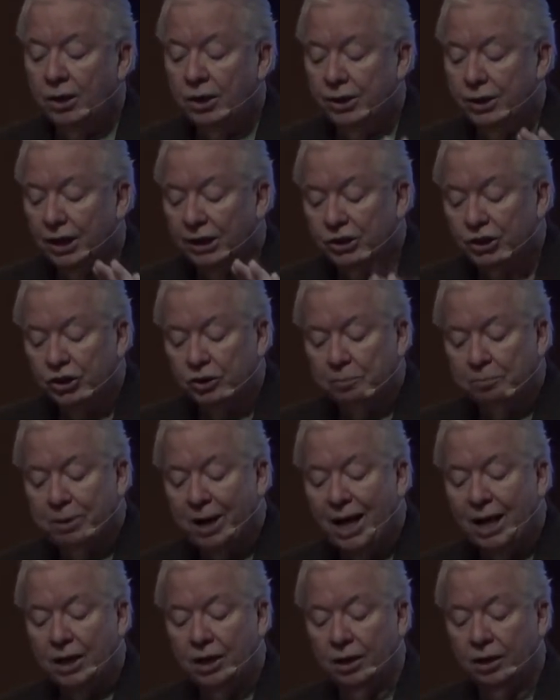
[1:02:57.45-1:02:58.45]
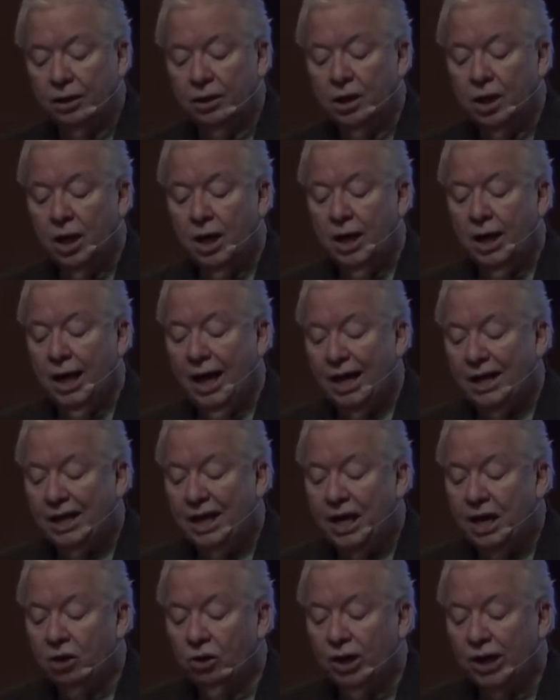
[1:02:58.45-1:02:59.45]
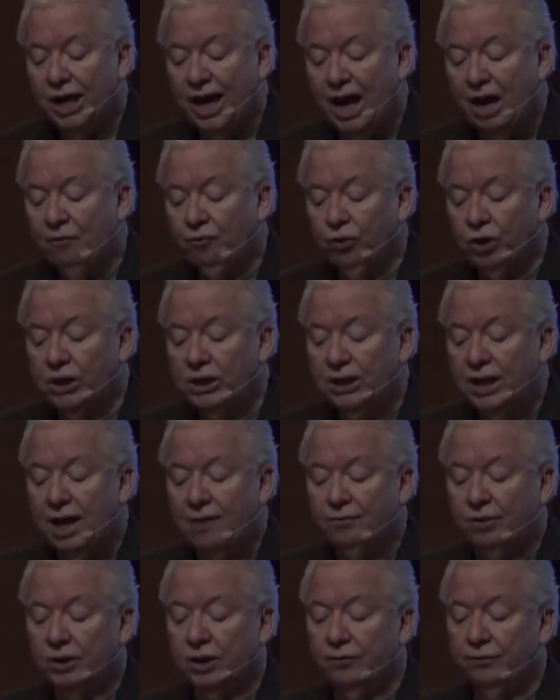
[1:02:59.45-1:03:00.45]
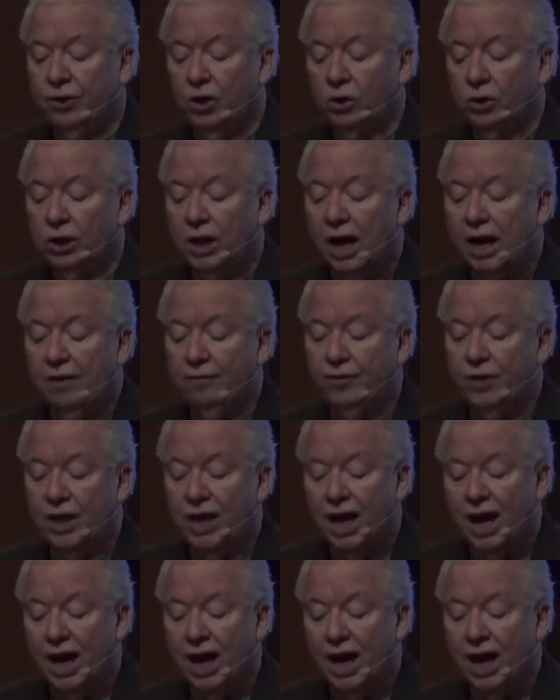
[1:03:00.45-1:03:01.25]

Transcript: Touch a button and hear at every level of your life the